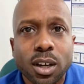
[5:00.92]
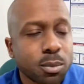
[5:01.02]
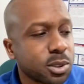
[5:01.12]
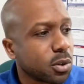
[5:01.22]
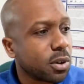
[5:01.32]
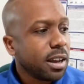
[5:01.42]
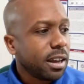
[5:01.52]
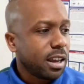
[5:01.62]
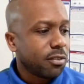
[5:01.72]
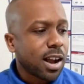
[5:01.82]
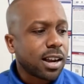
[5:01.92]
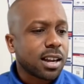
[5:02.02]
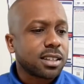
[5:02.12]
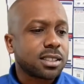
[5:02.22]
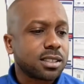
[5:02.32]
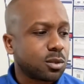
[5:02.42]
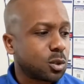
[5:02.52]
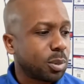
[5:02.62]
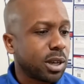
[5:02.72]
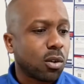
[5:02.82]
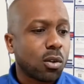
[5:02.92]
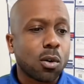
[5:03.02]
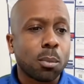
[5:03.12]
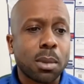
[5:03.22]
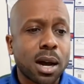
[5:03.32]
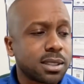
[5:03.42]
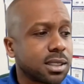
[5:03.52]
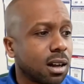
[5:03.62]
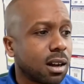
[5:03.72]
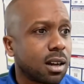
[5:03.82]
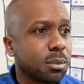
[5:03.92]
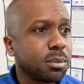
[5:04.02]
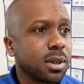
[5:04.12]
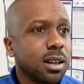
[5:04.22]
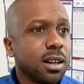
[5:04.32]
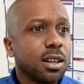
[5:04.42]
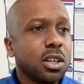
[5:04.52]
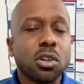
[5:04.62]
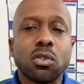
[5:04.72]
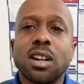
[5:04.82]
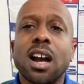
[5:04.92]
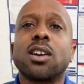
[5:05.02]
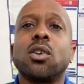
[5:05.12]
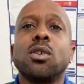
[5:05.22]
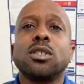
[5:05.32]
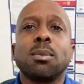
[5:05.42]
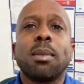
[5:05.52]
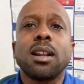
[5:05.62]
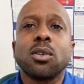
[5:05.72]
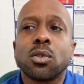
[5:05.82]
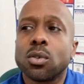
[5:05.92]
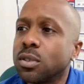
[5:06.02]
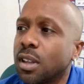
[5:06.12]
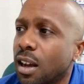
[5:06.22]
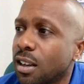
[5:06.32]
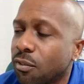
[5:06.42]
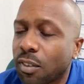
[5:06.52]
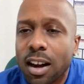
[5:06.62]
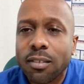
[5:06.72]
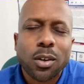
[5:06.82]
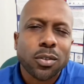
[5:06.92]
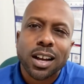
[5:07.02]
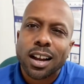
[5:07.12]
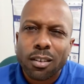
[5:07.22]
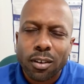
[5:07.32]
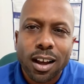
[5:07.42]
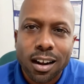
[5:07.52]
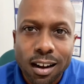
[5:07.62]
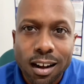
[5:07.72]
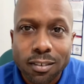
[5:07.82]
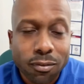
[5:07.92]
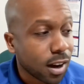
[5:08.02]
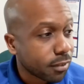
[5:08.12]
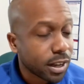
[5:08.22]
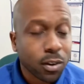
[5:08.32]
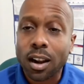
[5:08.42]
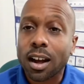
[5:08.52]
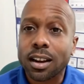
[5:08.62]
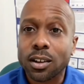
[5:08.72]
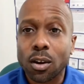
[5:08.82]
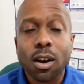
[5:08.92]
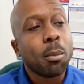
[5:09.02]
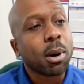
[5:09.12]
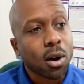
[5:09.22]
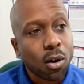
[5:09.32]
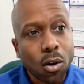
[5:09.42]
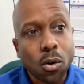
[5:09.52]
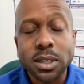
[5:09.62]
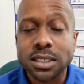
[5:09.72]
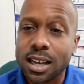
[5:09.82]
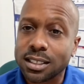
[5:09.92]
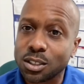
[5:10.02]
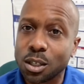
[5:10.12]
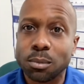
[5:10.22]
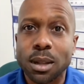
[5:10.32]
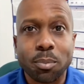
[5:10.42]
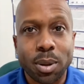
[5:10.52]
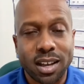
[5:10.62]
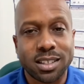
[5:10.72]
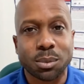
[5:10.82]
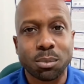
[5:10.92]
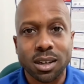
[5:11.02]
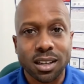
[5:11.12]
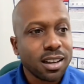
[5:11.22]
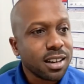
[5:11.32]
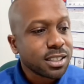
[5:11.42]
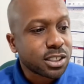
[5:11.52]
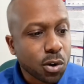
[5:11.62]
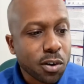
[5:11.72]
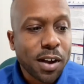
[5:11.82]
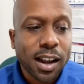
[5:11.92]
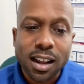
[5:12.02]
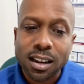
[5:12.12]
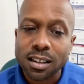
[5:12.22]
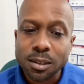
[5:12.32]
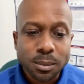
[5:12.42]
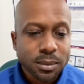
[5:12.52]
help. So if I got to spend all my time, you know, not going to my little nine to five. I don't think I ever had a nine to five. I ain't going to lie to y'all. But I always had something that paid some money. So if I got to